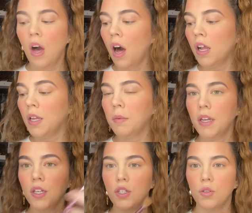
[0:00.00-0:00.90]
All I'm
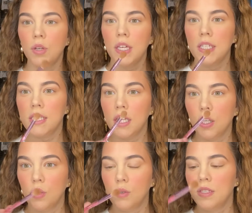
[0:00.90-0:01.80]
gonna do is
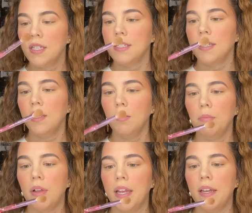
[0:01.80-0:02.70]
use this little
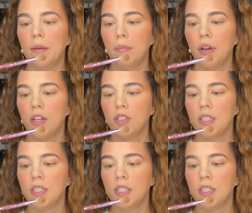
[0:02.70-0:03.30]
blending brush.